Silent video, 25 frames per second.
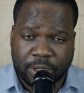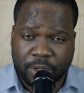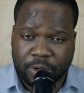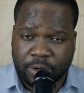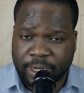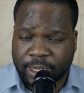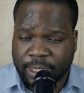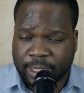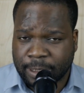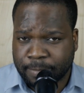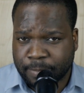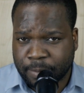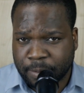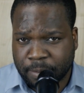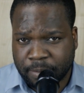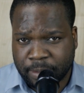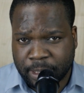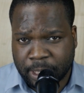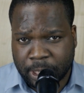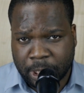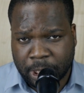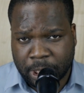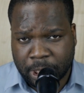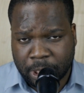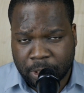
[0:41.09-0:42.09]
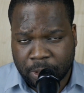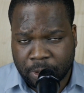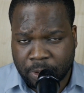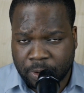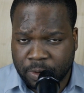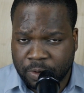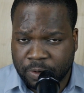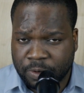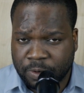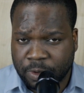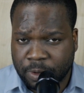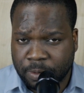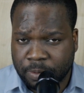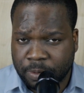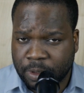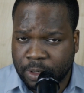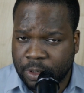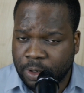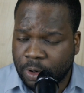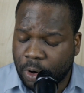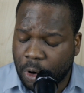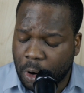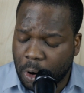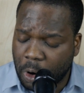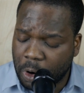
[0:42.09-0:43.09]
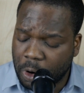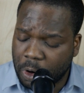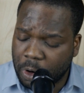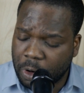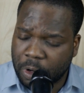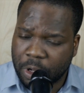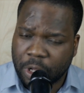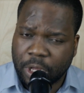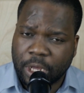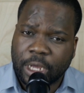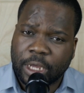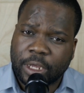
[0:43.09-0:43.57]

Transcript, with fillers: You get the permission to use something, or